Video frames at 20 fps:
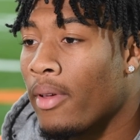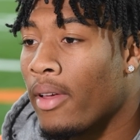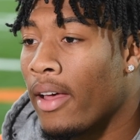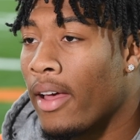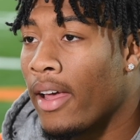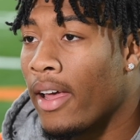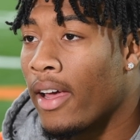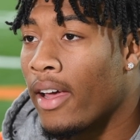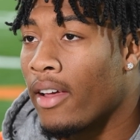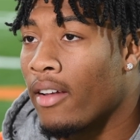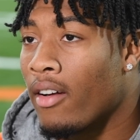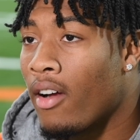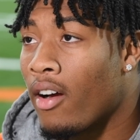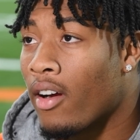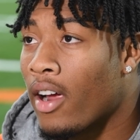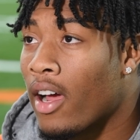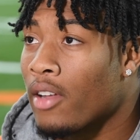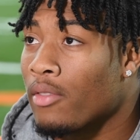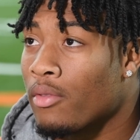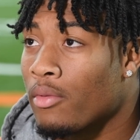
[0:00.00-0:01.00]
And our
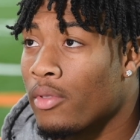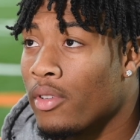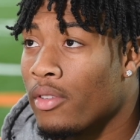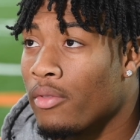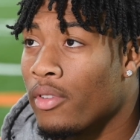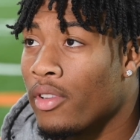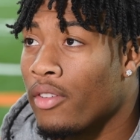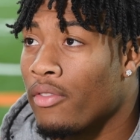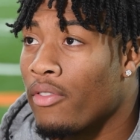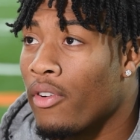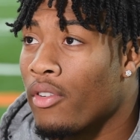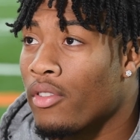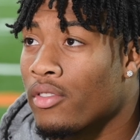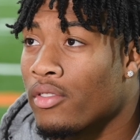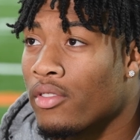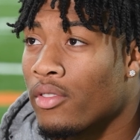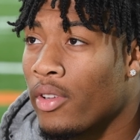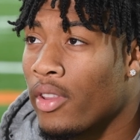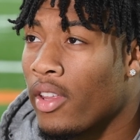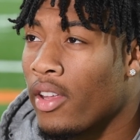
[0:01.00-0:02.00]
guys were really, really
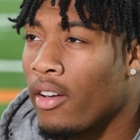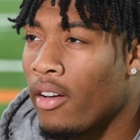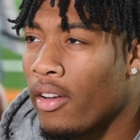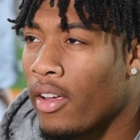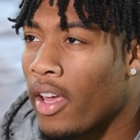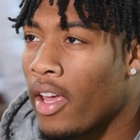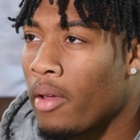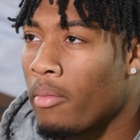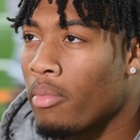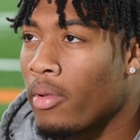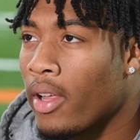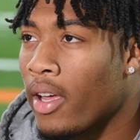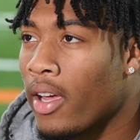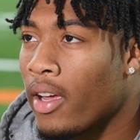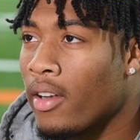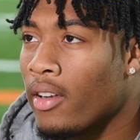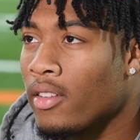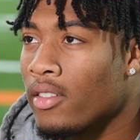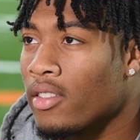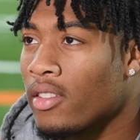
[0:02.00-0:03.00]
focused within our game
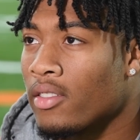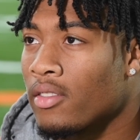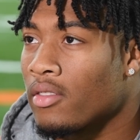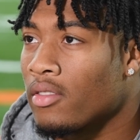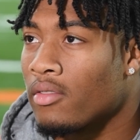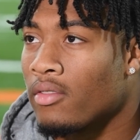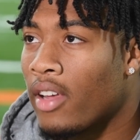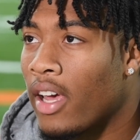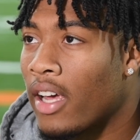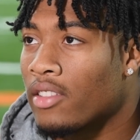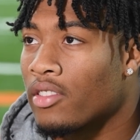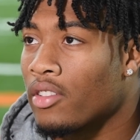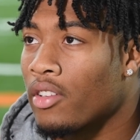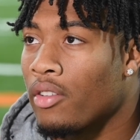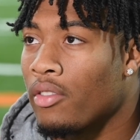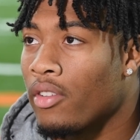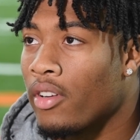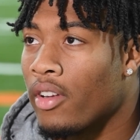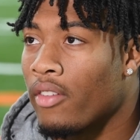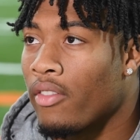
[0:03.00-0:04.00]
plan and just
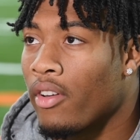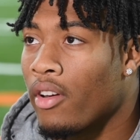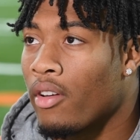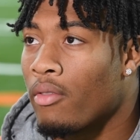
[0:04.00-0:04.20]
executed it very